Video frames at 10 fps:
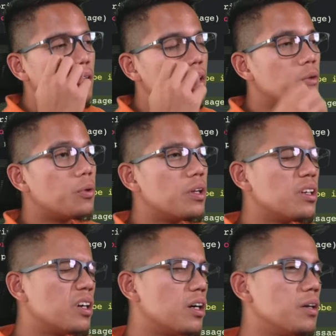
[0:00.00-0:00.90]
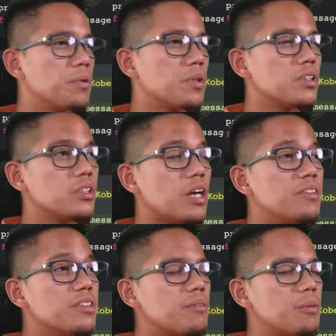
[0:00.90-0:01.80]
cause every
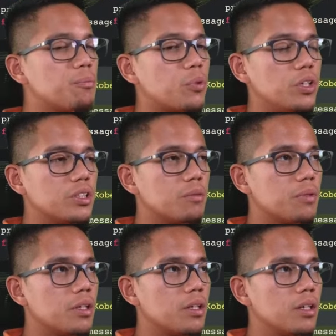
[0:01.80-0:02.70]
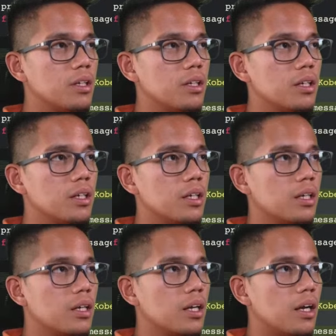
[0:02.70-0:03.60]
time you print something,
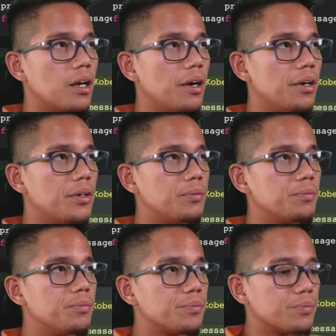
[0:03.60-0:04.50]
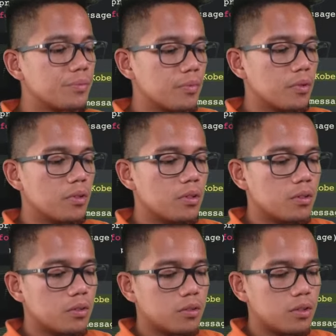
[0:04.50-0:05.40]
um,
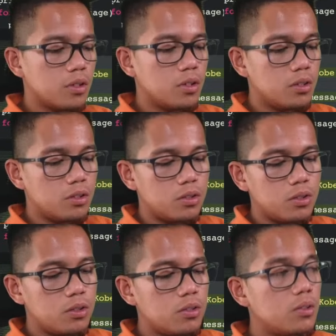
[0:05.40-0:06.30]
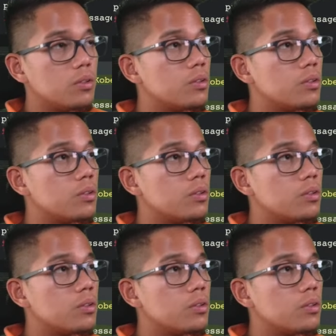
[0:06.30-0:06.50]
oh,